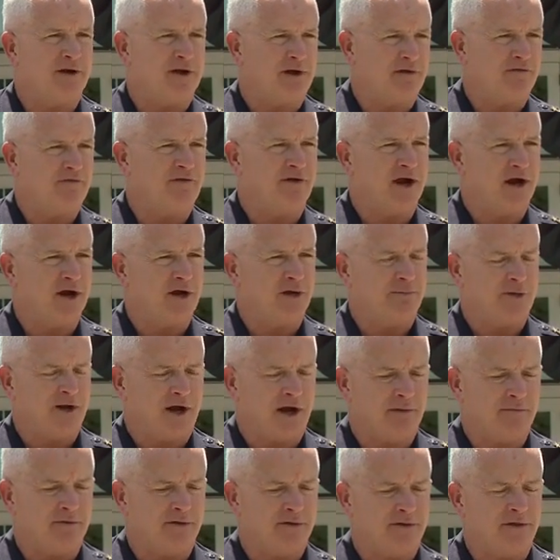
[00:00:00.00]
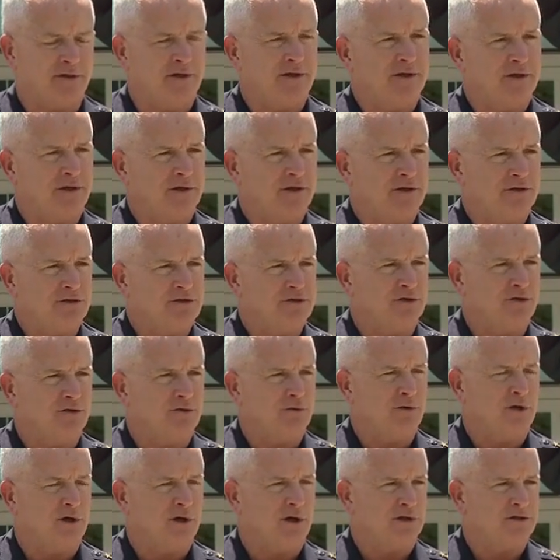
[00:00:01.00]
and a fire department,
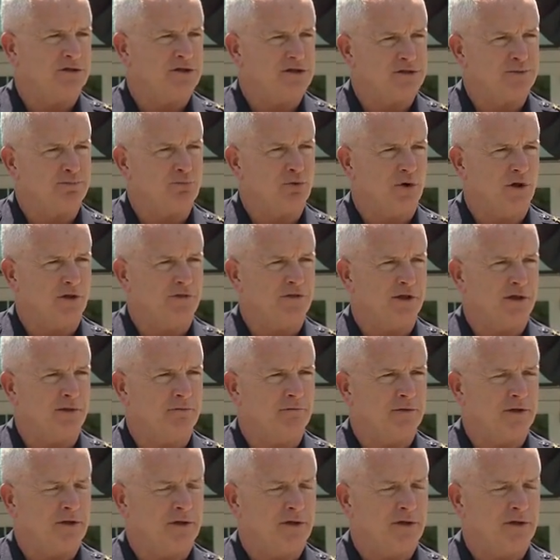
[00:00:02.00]
to support them,